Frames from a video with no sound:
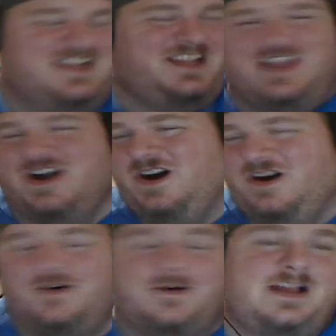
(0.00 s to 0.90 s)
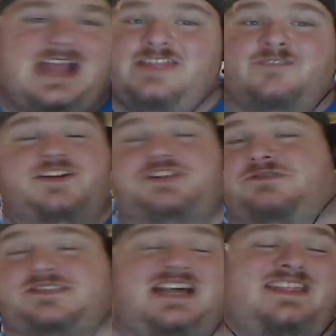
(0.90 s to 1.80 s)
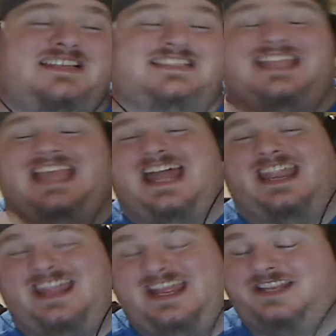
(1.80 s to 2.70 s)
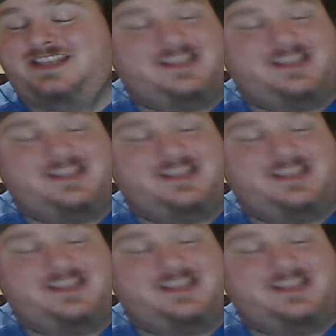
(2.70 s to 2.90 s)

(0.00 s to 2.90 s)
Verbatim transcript: Yo, and the visuals on this and the editing,